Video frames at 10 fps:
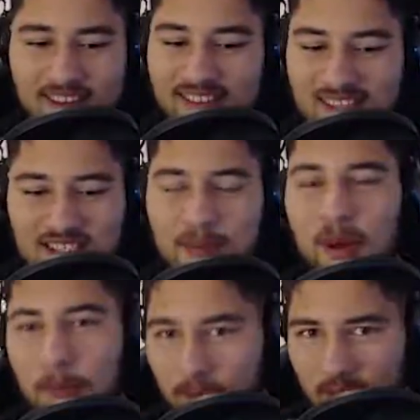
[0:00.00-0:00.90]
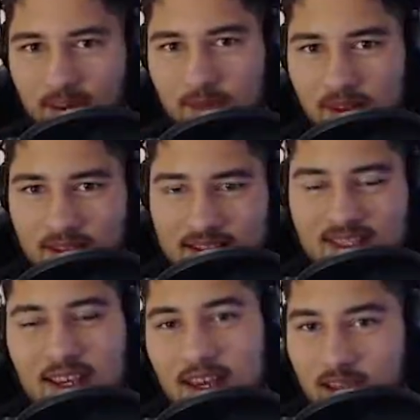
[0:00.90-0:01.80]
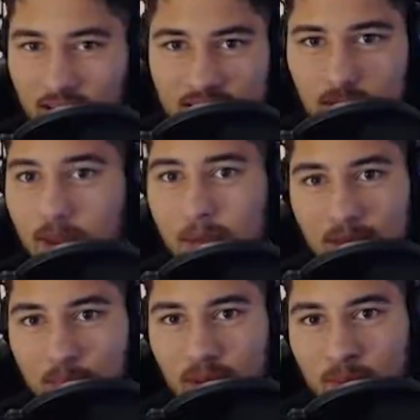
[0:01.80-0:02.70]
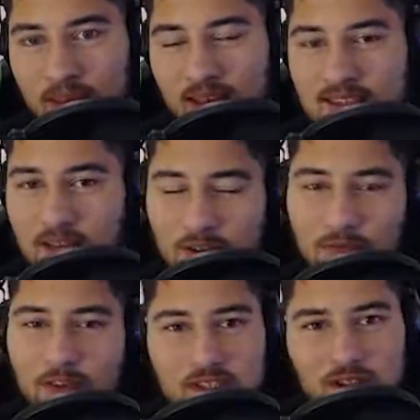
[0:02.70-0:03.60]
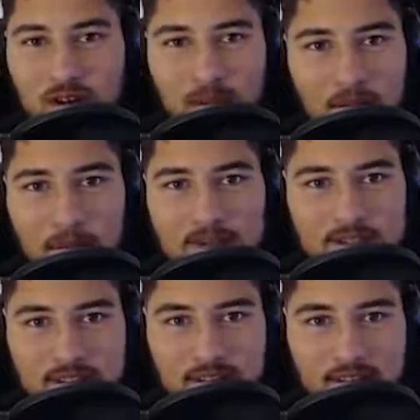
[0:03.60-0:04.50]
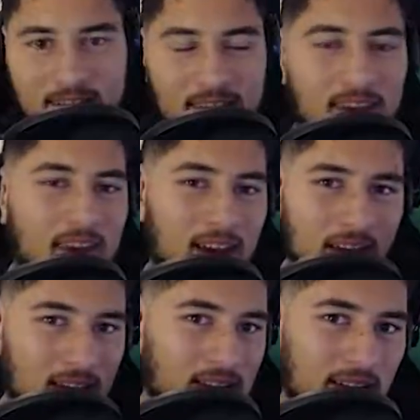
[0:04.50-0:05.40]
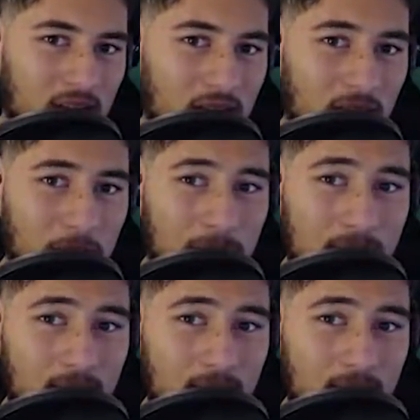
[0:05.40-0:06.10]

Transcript: There should be a platinum class. There may be a platinum class after you finish it all, but I'm not sure yet, and I didn't look it up.